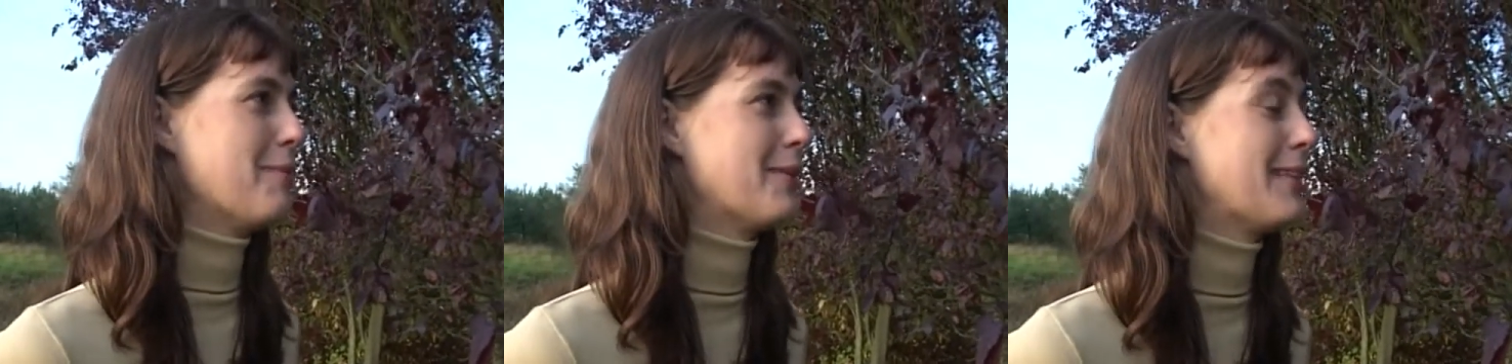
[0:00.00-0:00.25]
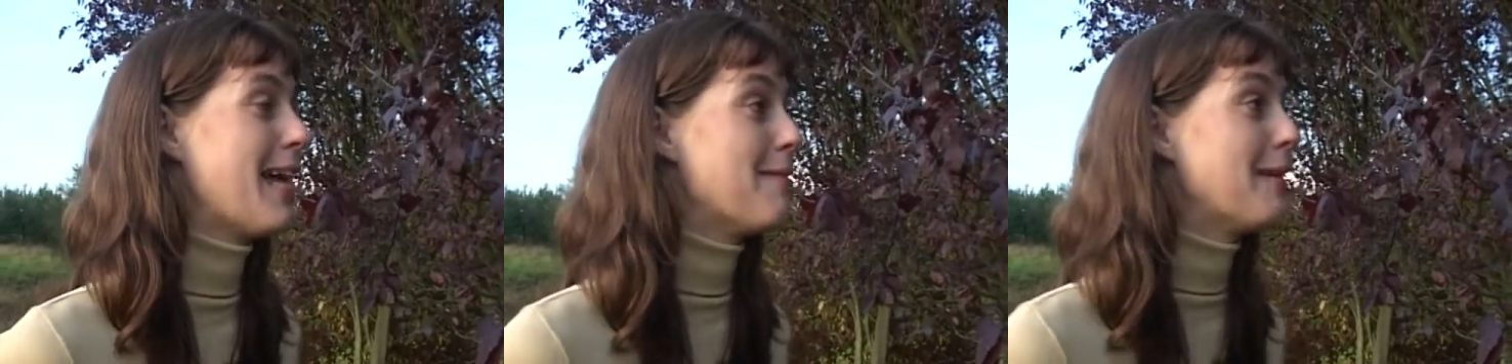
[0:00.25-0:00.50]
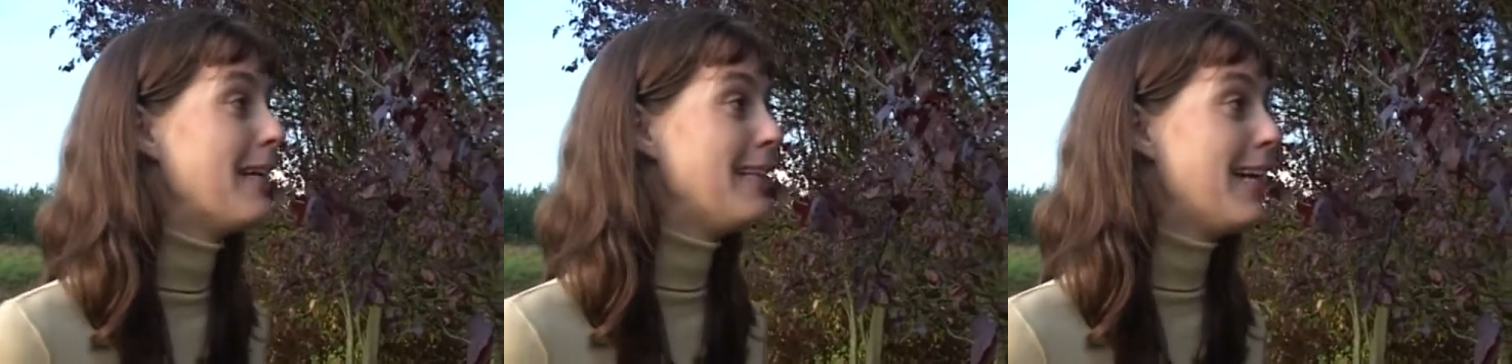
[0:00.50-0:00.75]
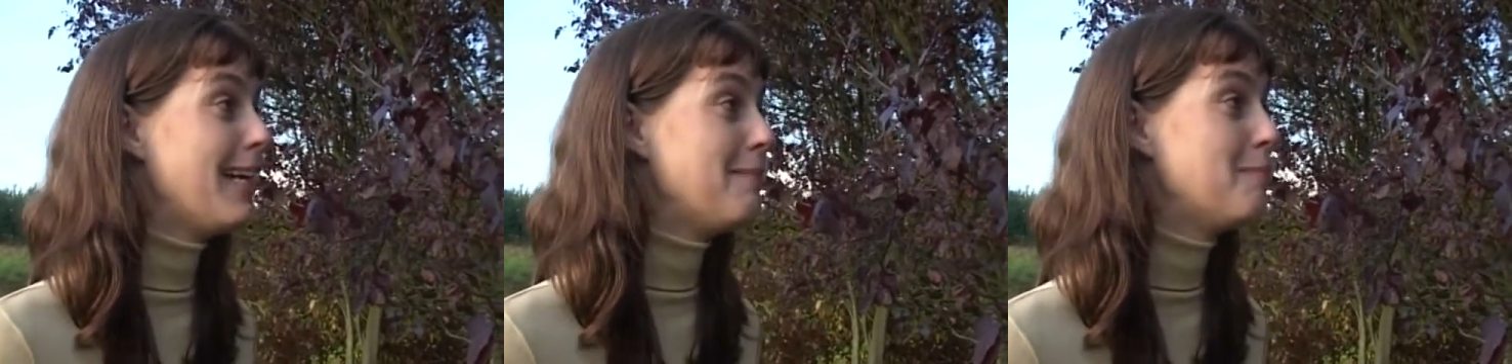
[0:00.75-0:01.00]
wasn't he?
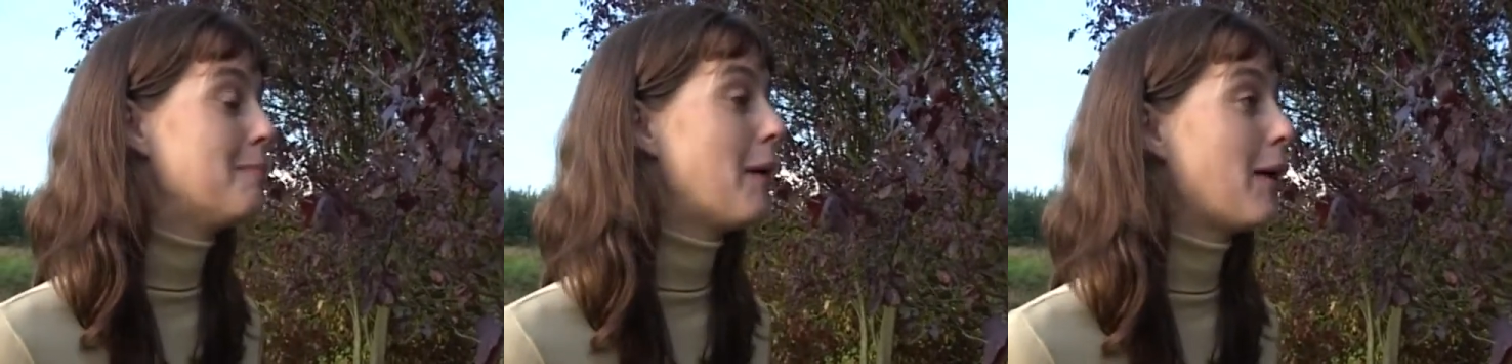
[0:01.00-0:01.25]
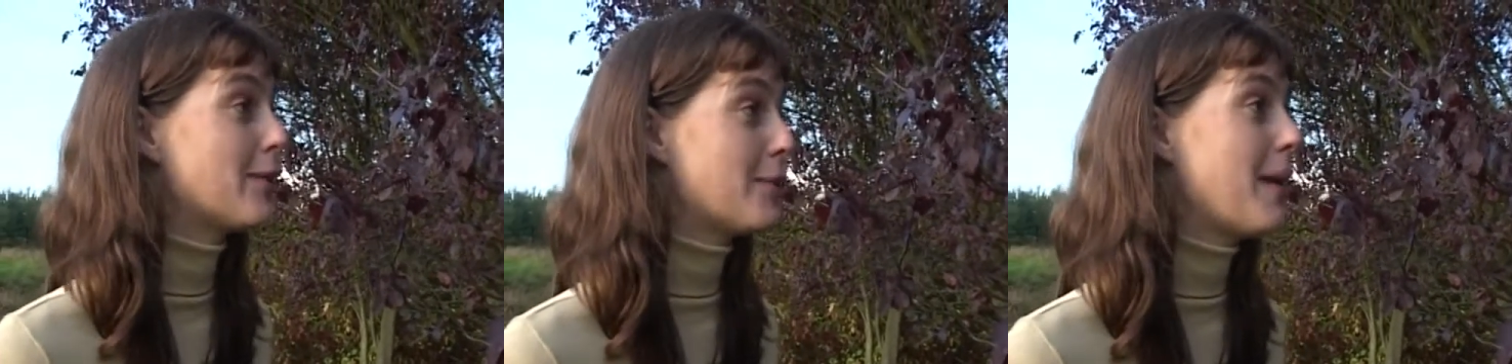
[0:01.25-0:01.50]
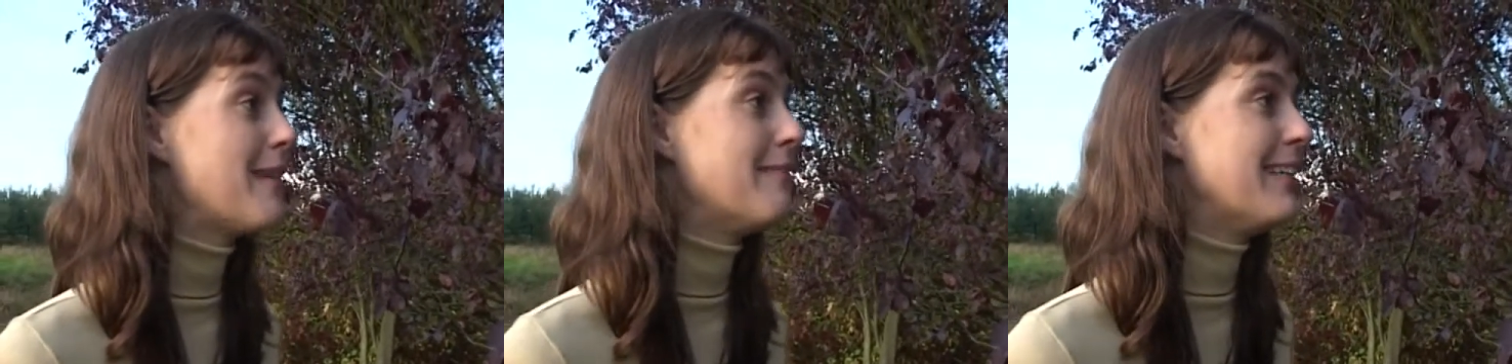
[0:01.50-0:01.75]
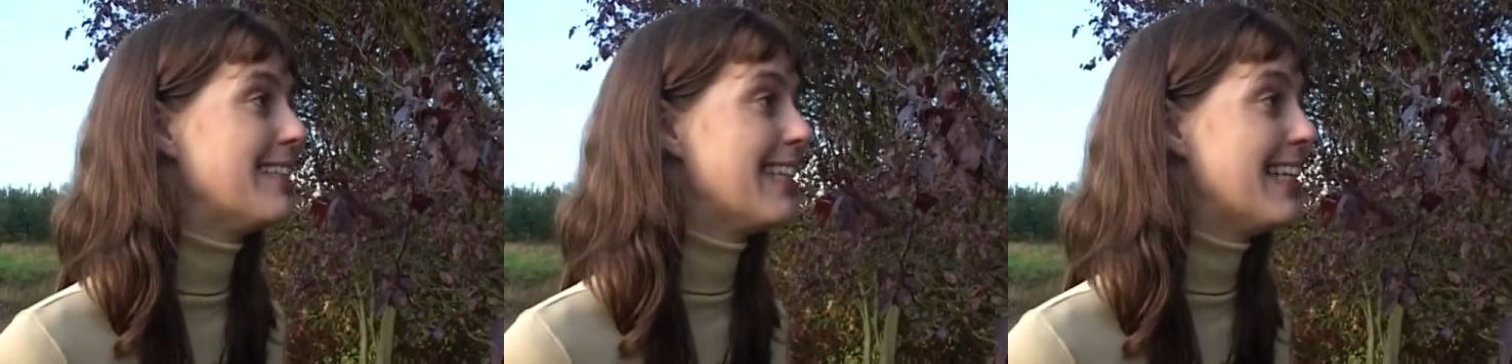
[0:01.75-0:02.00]
He passed away
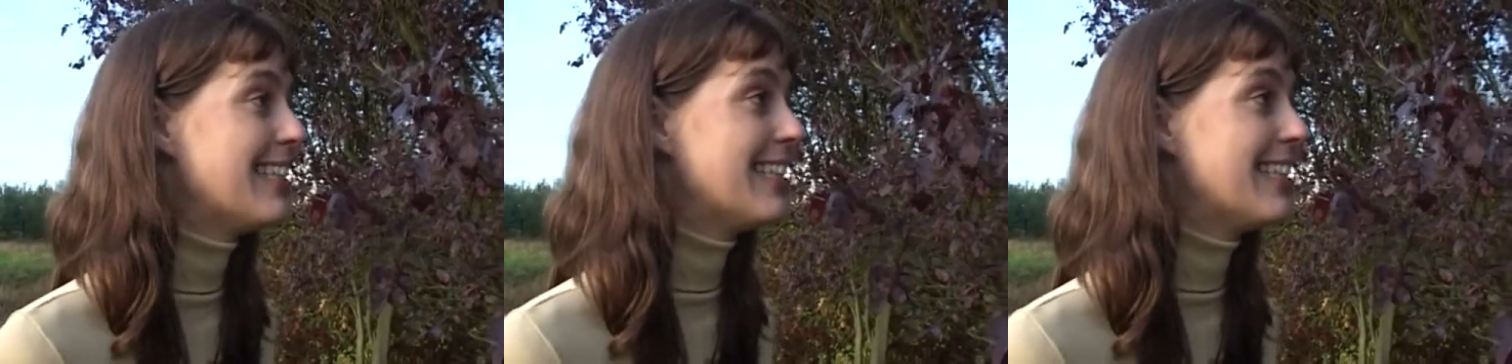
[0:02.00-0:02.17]
recently,